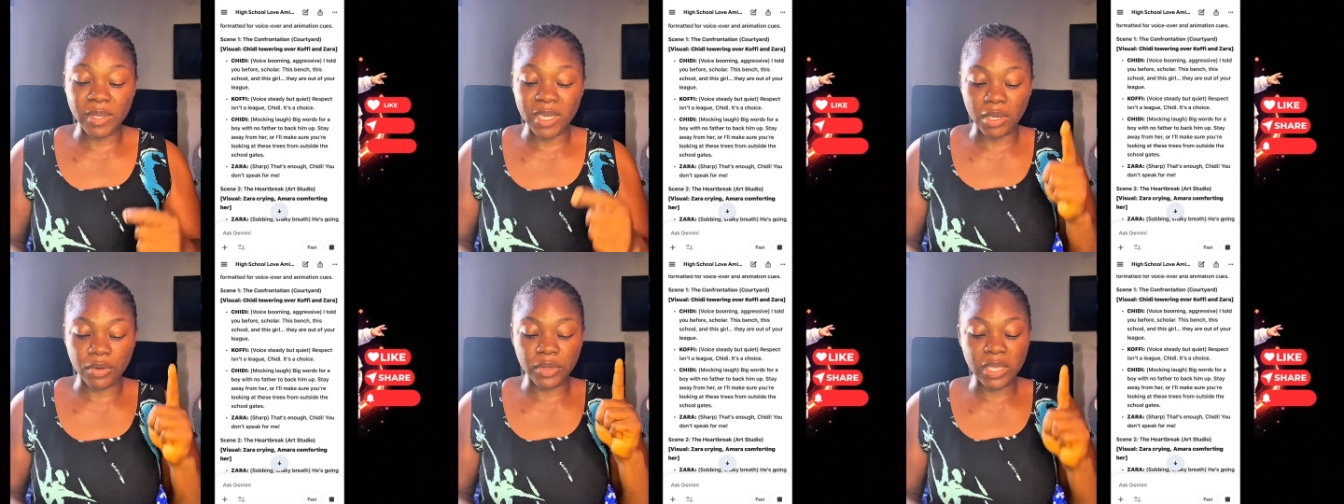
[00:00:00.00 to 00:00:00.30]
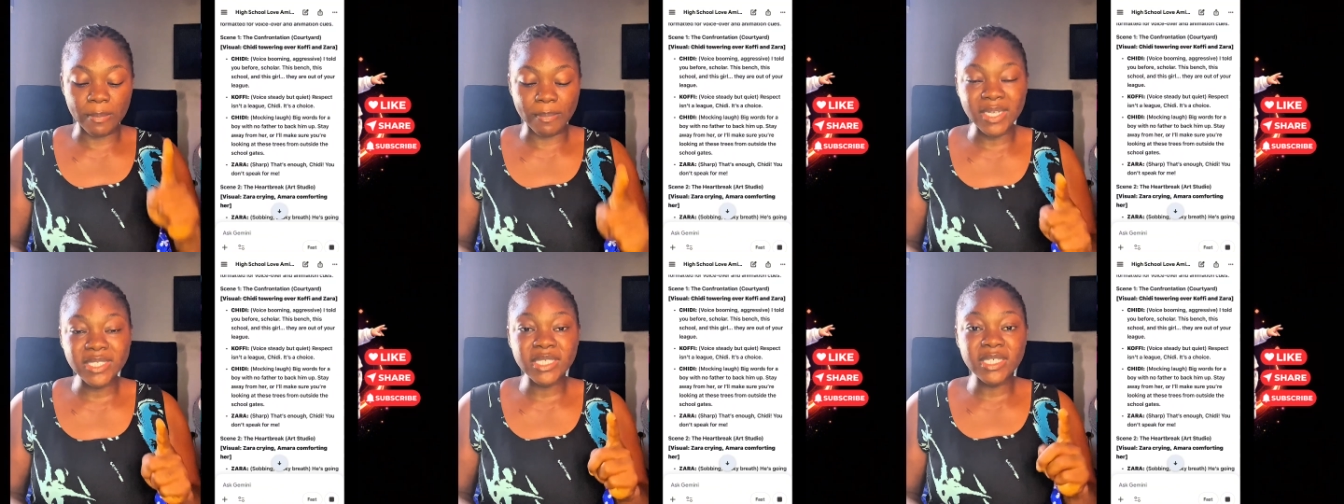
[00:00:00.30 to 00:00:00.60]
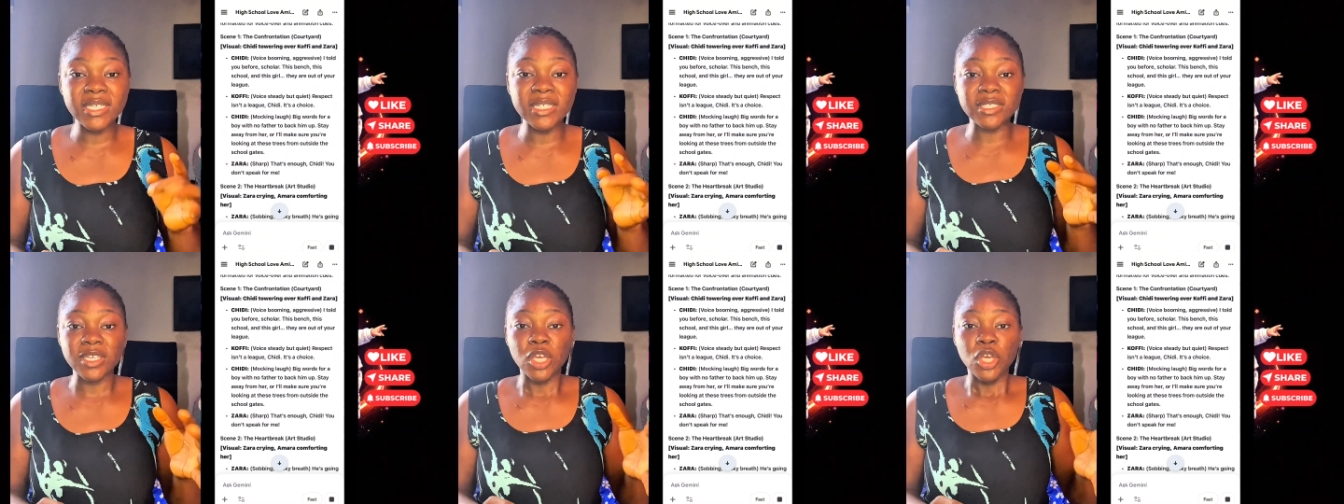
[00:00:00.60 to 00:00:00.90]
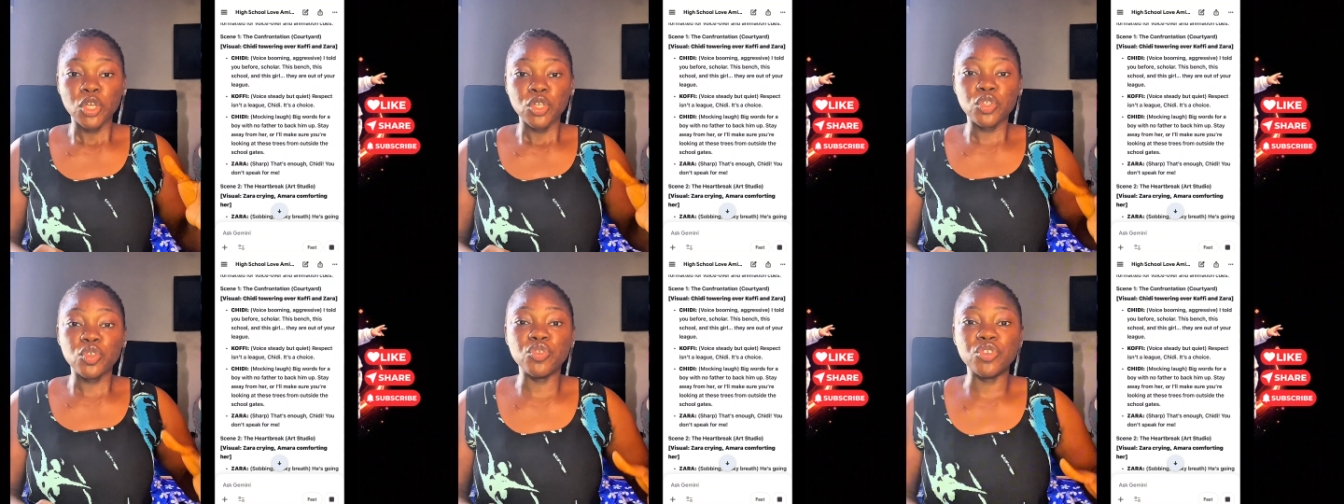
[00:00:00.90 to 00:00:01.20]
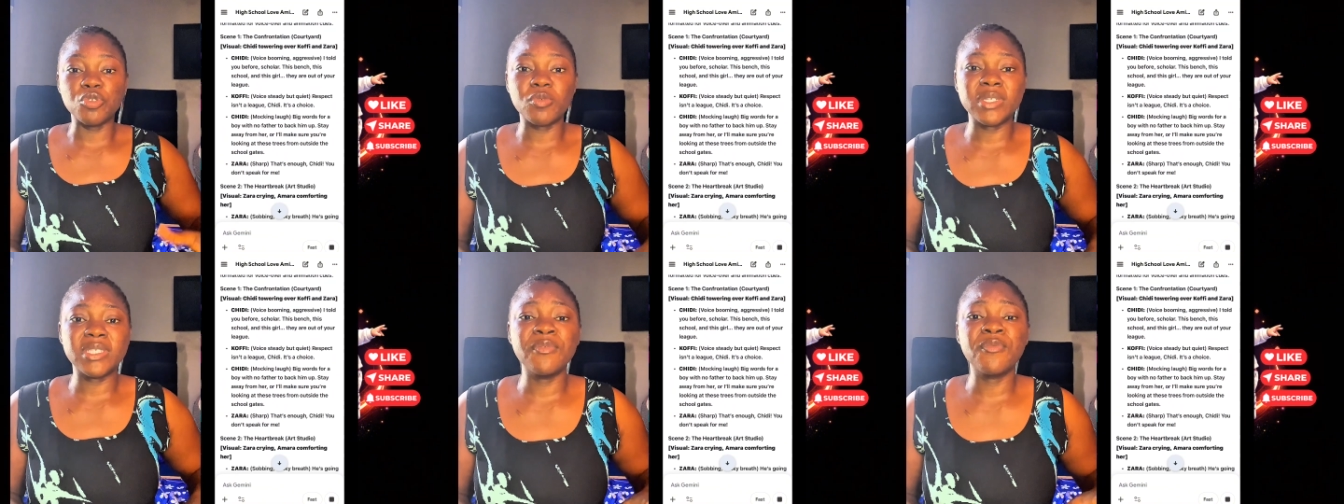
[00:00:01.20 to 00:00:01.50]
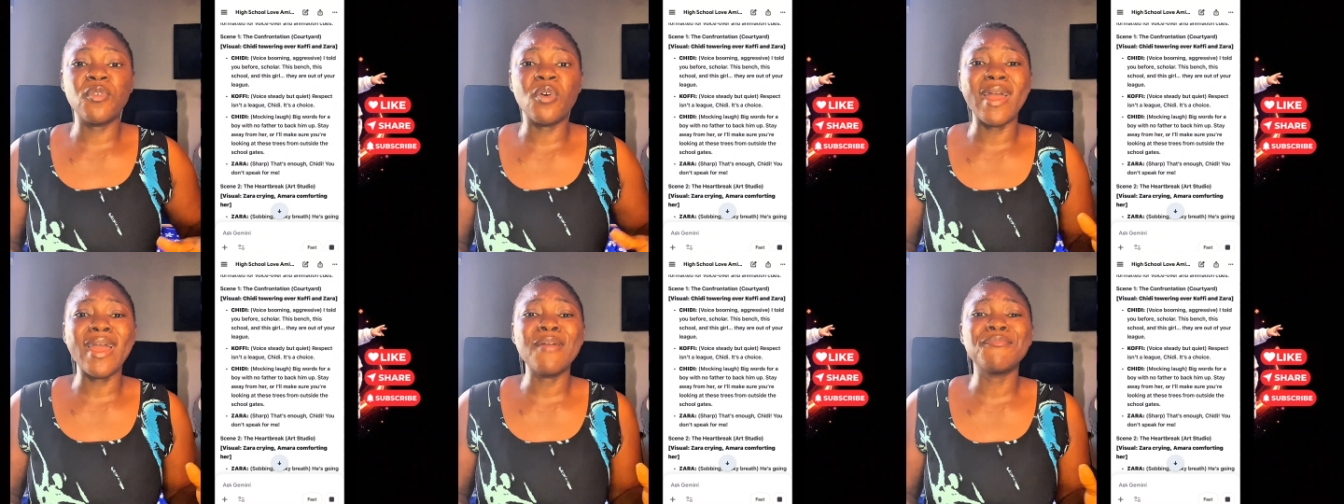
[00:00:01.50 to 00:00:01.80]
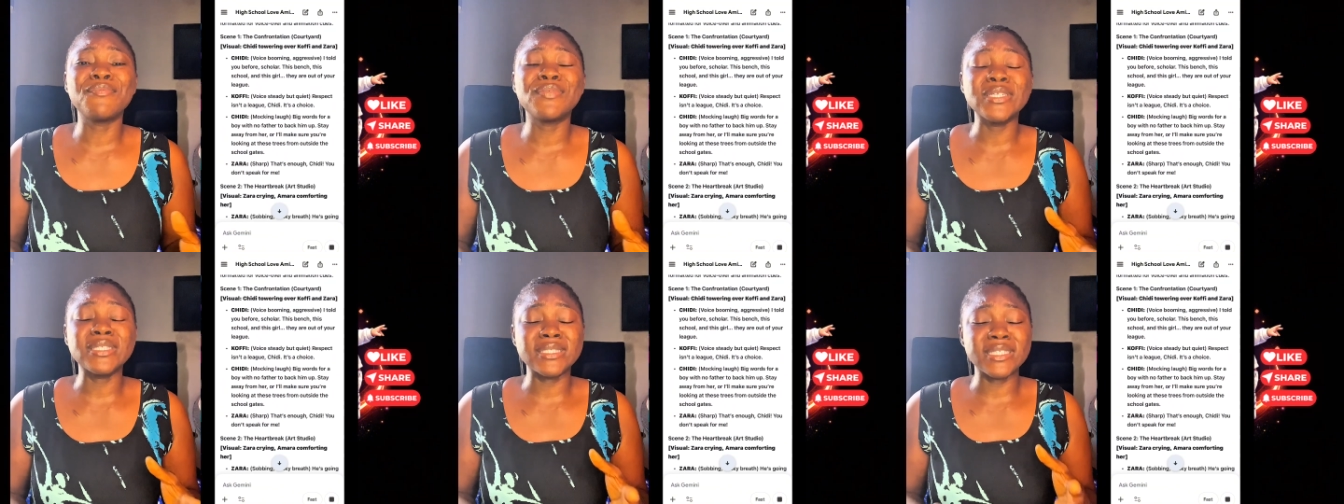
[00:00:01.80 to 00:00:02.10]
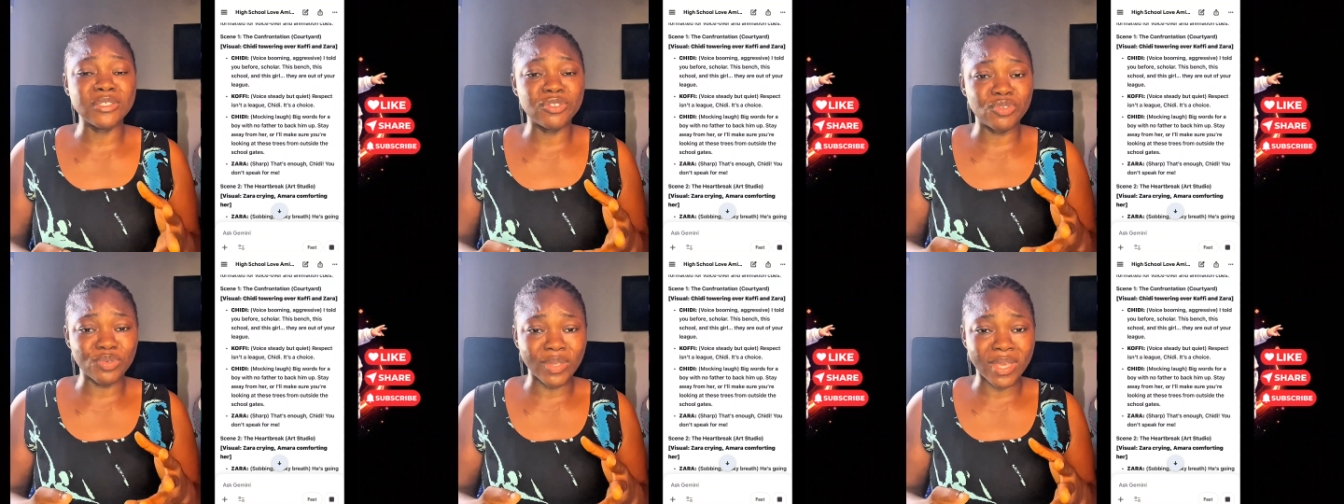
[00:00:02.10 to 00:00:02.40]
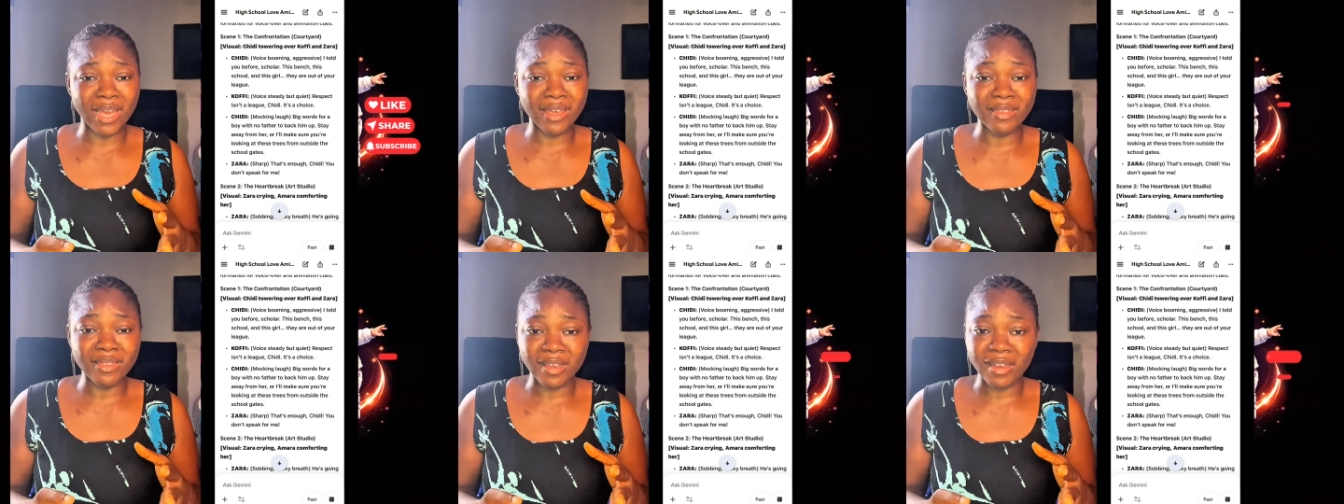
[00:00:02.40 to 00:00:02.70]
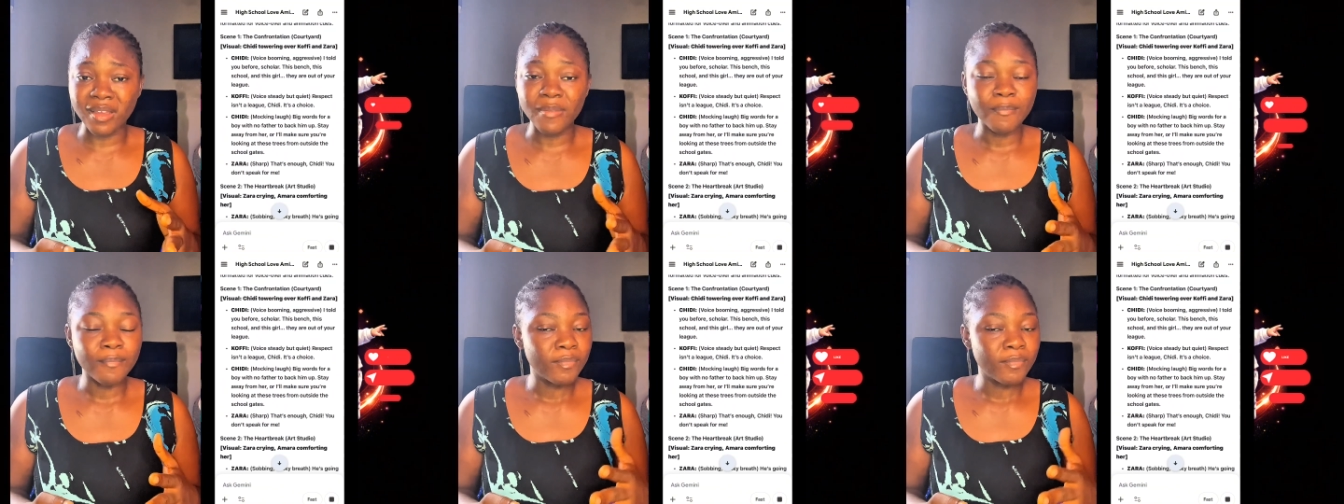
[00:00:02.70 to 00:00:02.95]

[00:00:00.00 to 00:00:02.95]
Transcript: Now imagine it, you requesting for everything together,